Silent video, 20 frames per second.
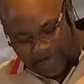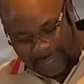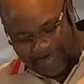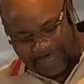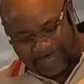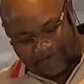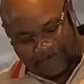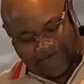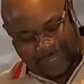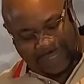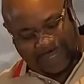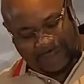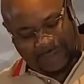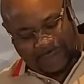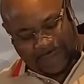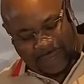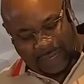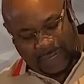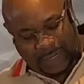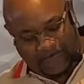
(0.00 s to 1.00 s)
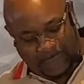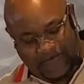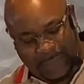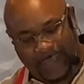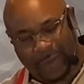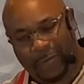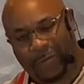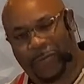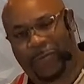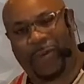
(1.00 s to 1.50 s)
to be developed
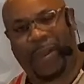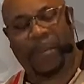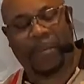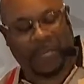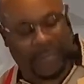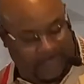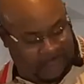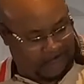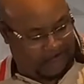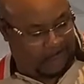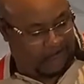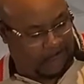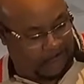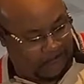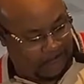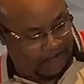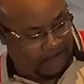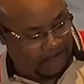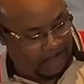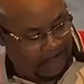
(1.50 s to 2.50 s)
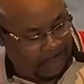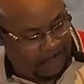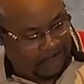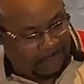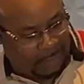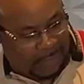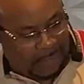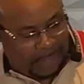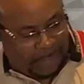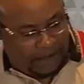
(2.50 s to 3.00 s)
from the law,
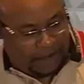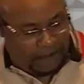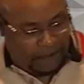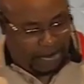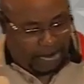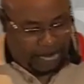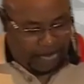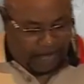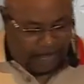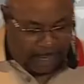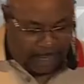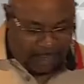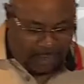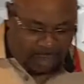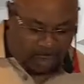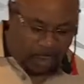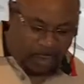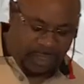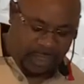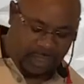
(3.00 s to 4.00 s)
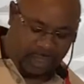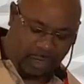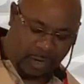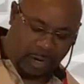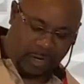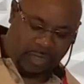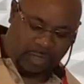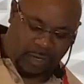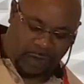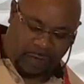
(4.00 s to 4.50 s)
right? And so he
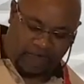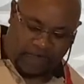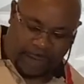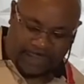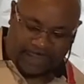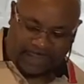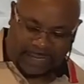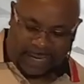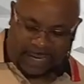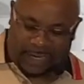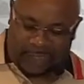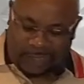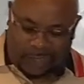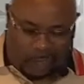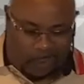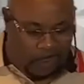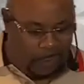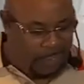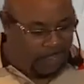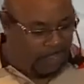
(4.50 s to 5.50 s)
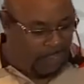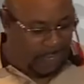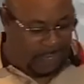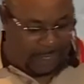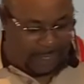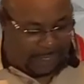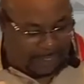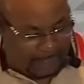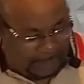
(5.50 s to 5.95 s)
starts off by saying, don't think